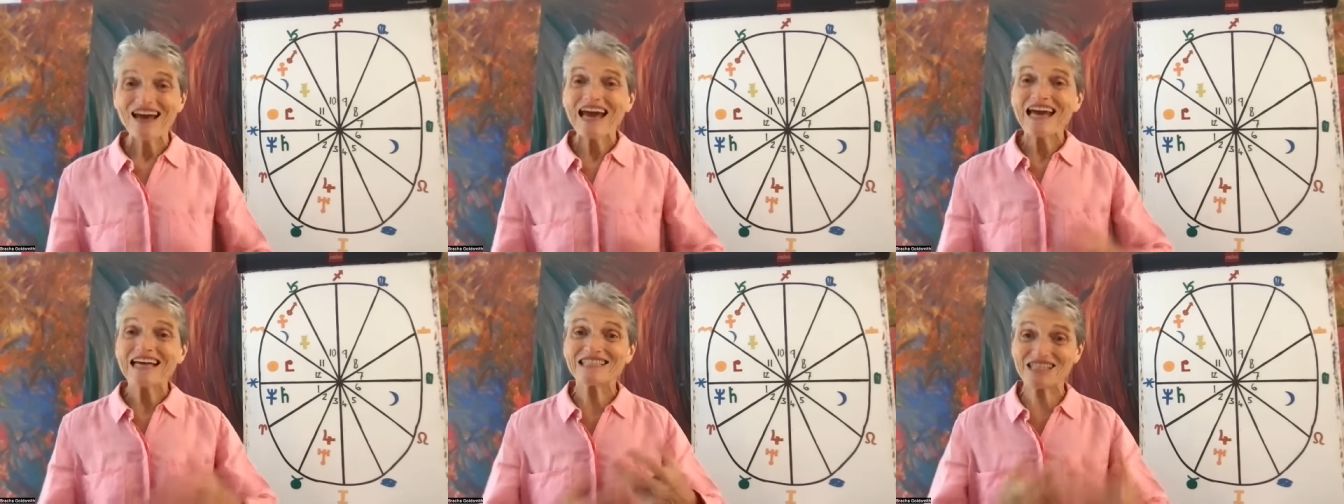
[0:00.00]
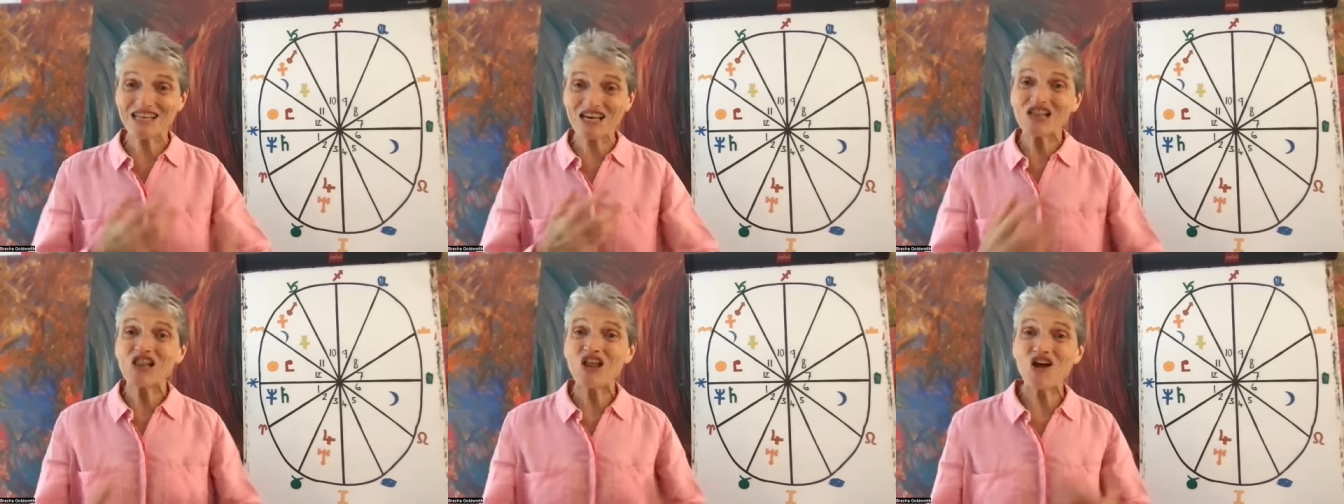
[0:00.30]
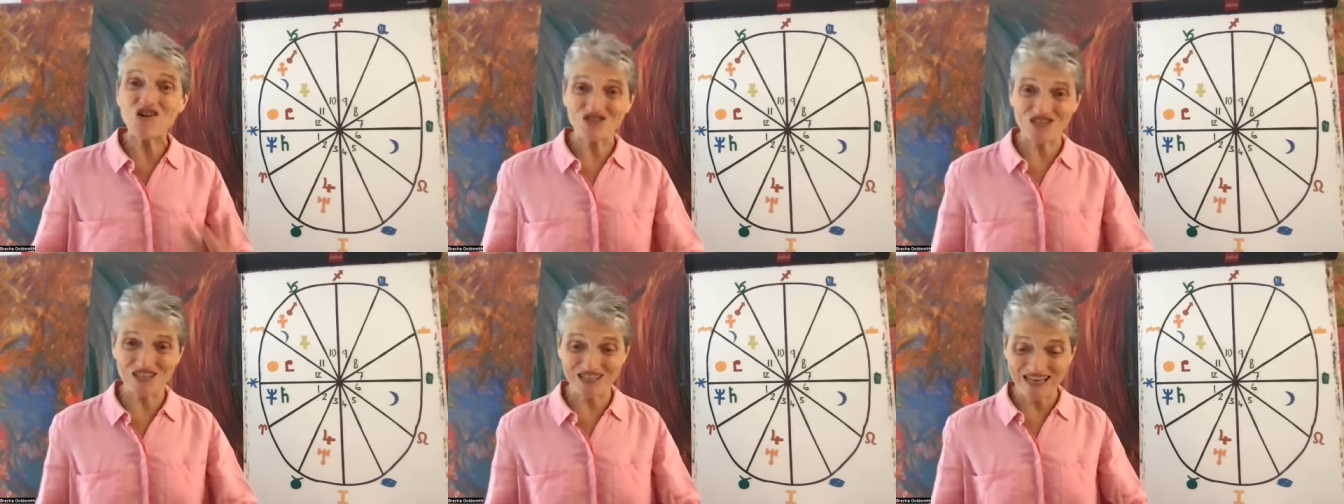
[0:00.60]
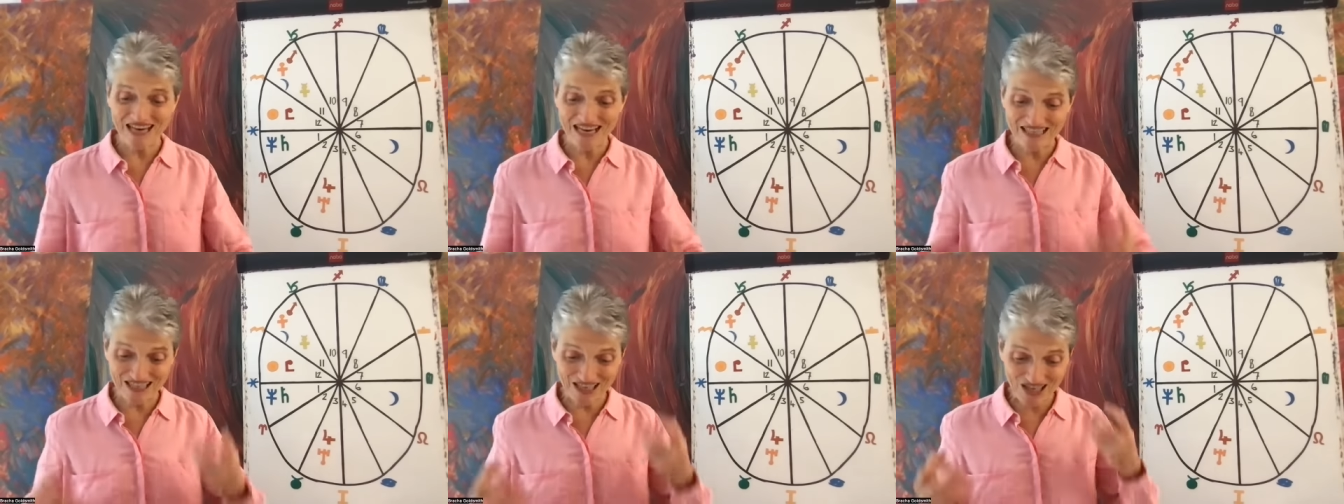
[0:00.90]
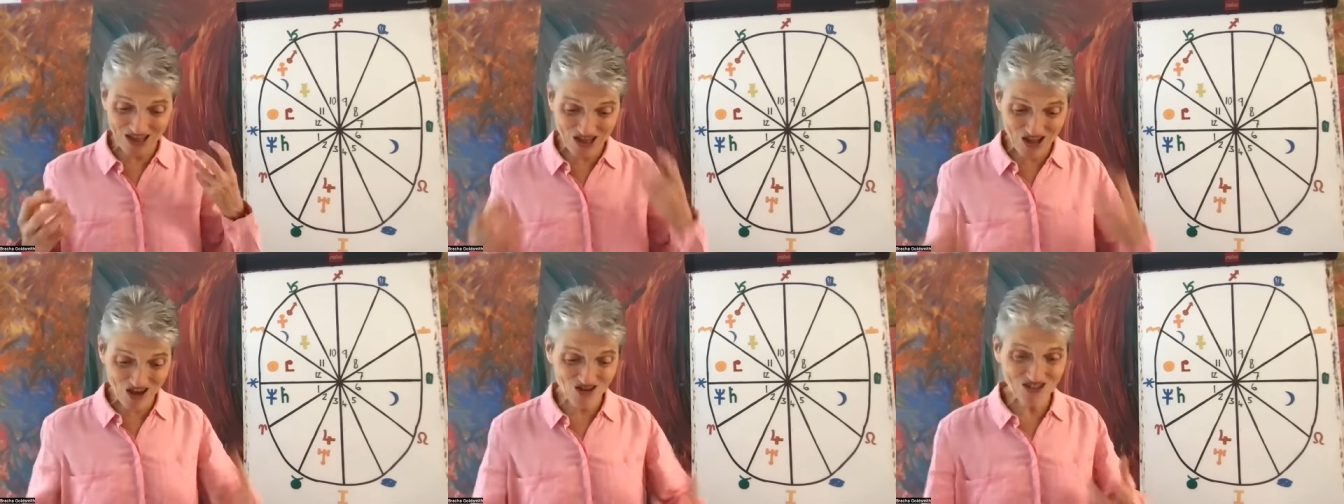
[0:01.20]
It's a lot. It's a
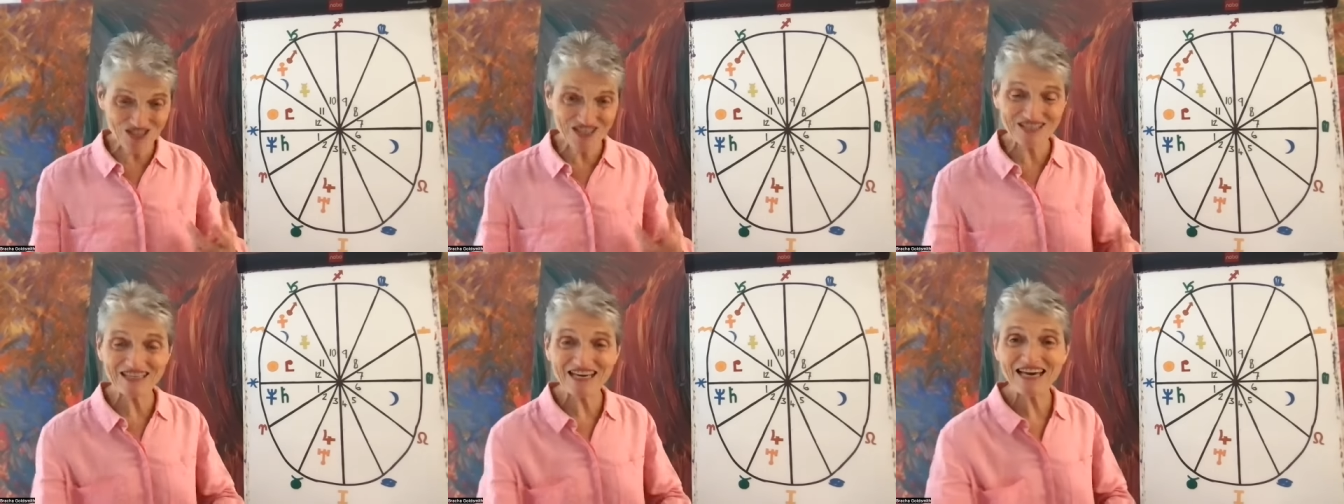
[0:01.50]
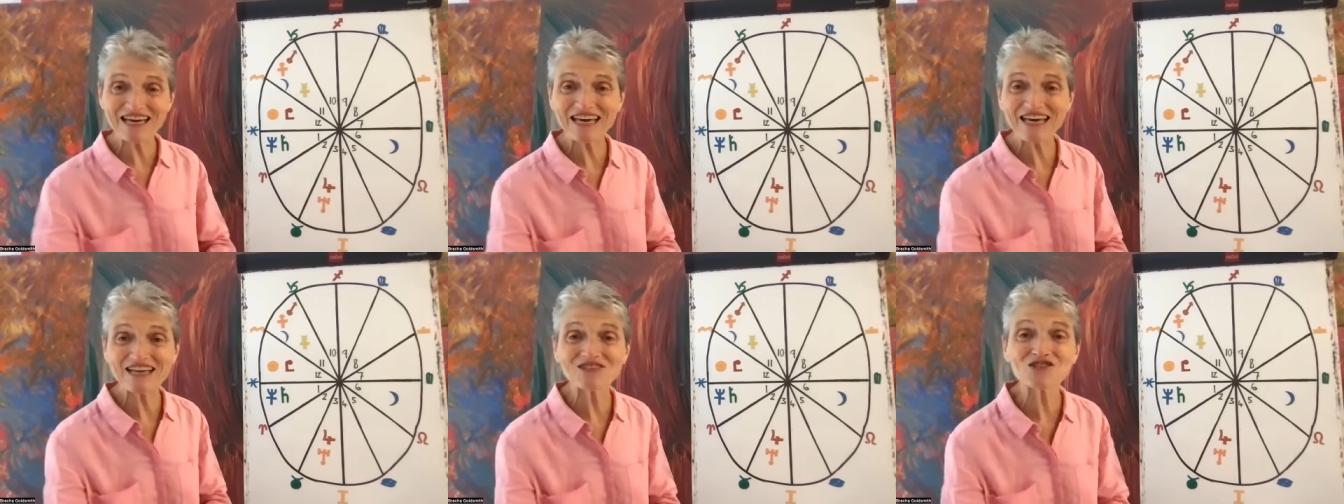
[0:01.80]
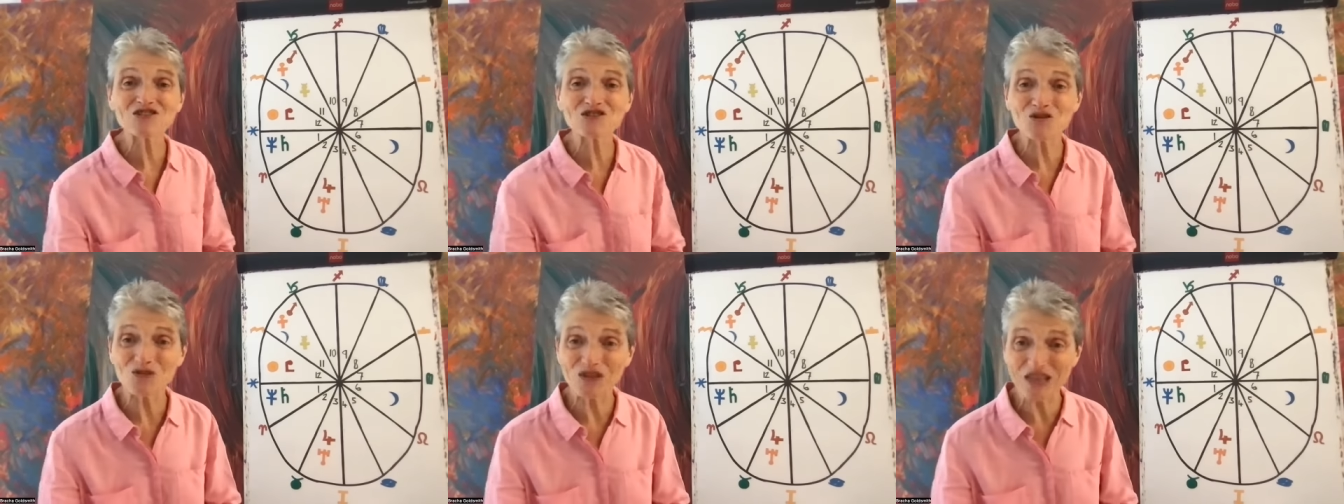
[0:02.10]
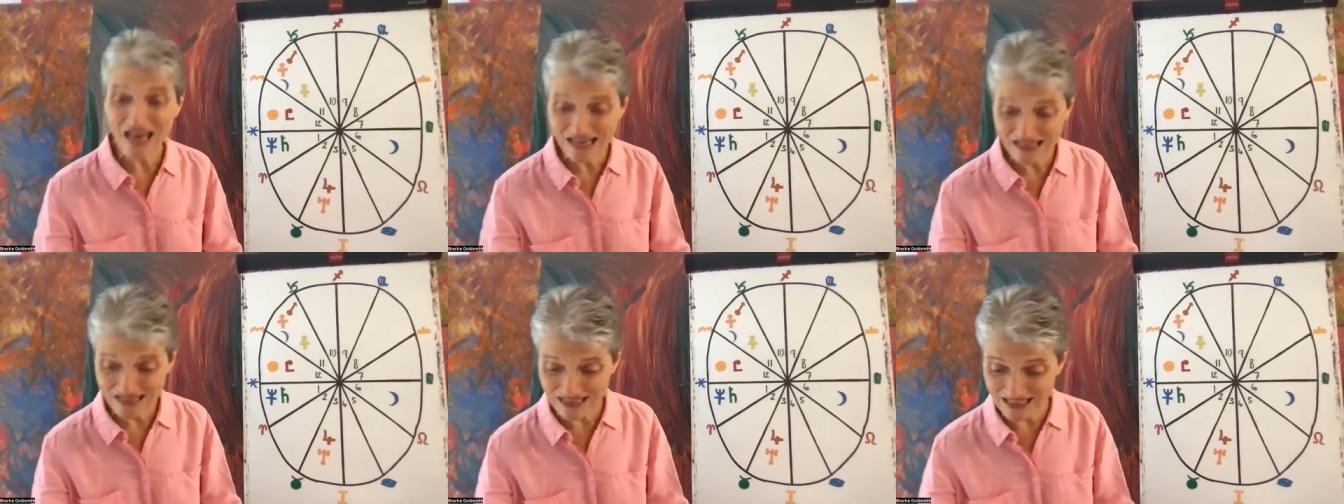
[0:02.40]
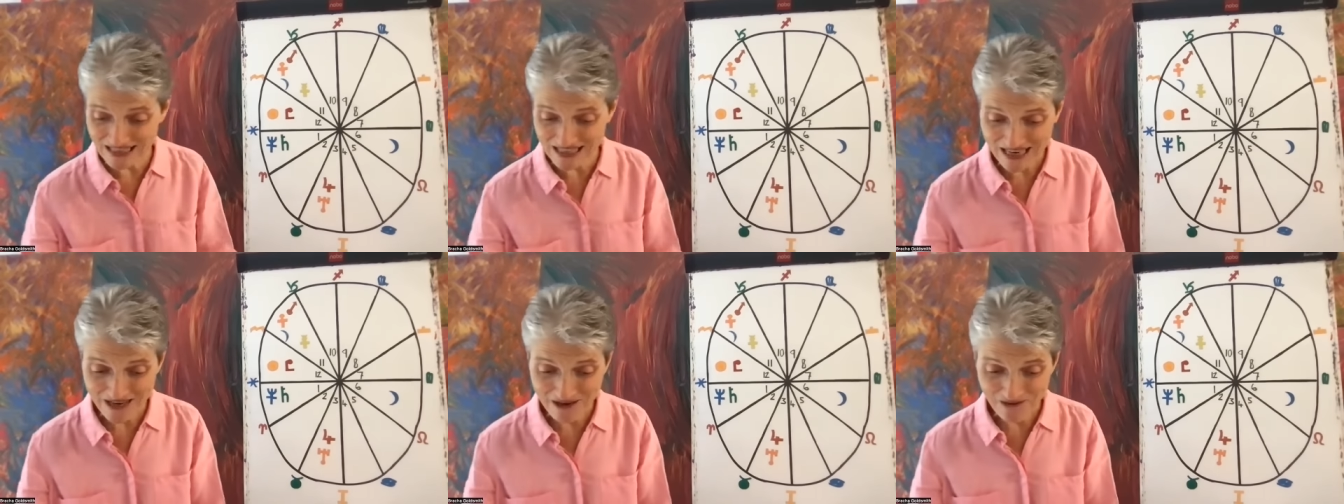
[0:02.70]
lot to take in, so let's
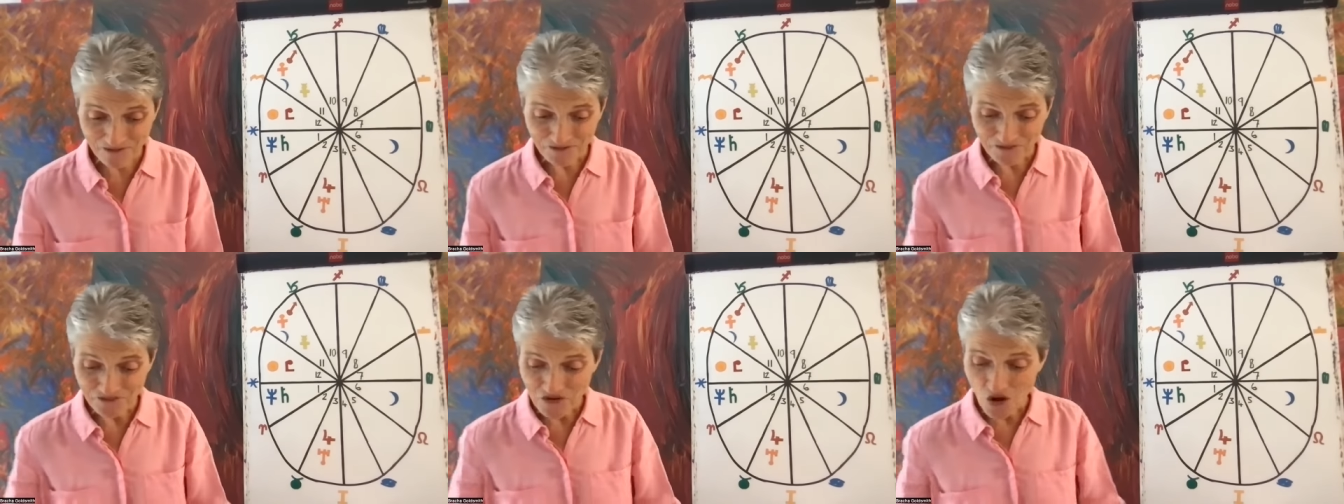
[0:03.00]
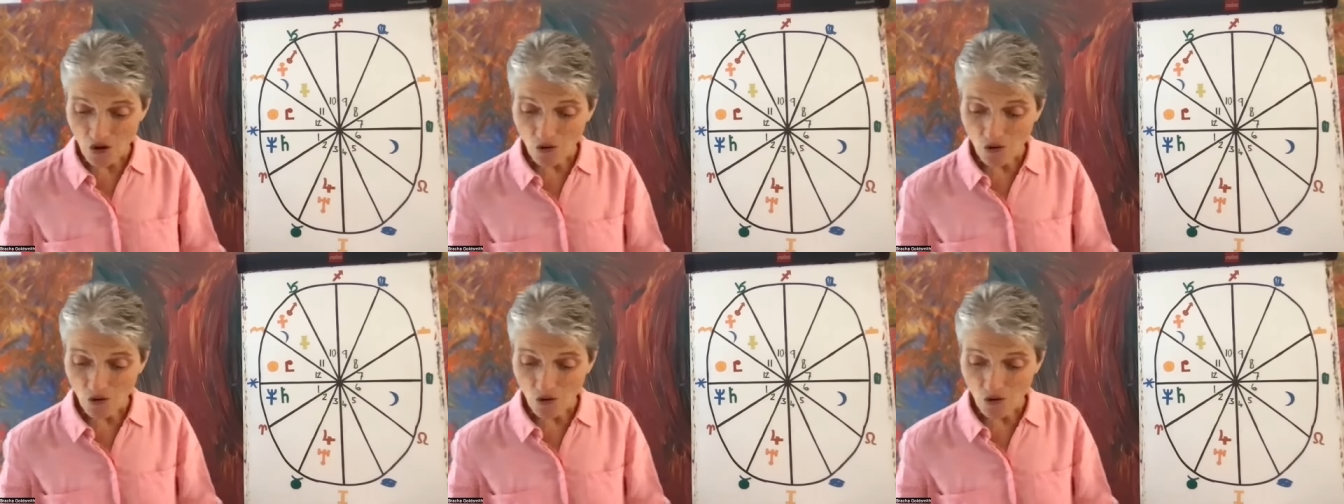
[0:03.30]
see